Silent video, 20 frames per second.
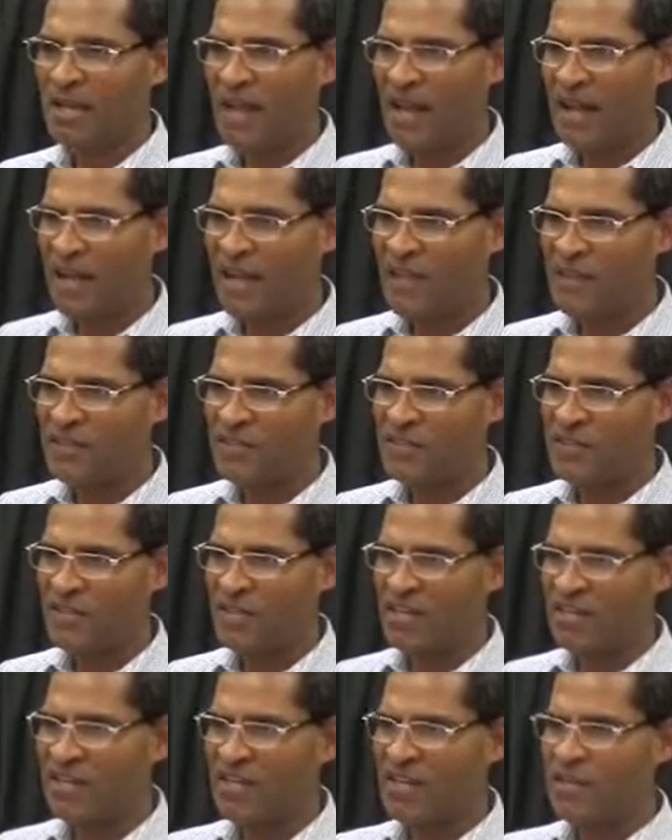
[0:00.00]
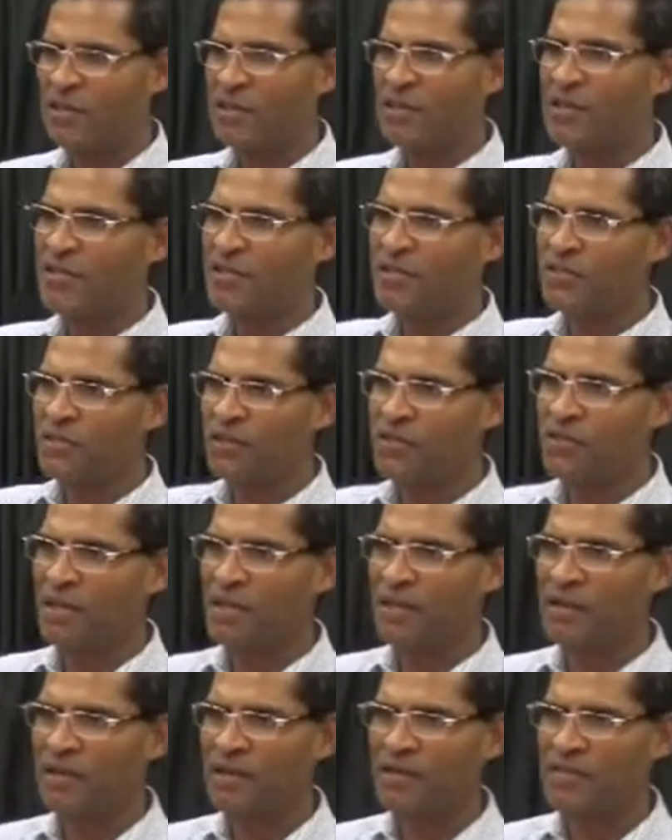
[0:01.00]
As it increases or
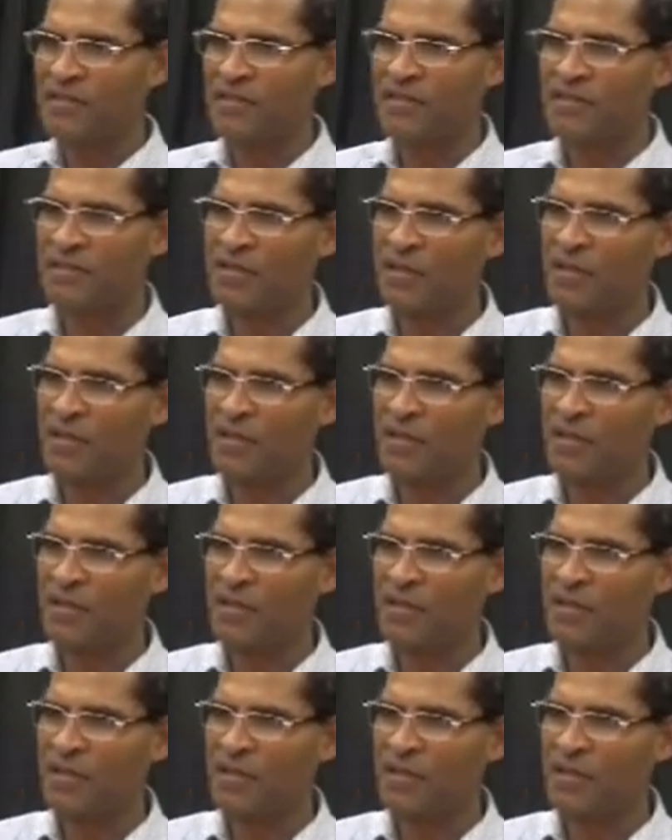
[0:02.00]
decreases,